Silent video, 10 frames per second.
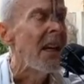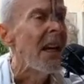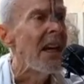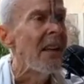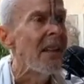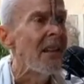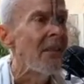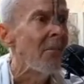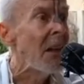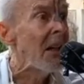and
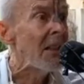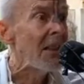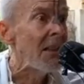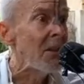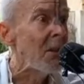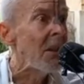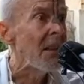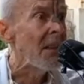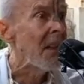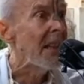the marks, the
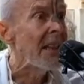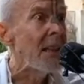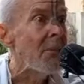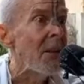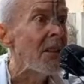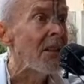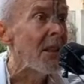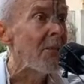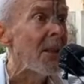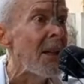19 marks
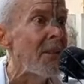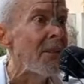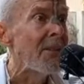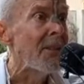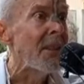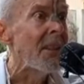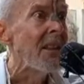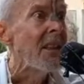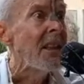on the bottom of the feet,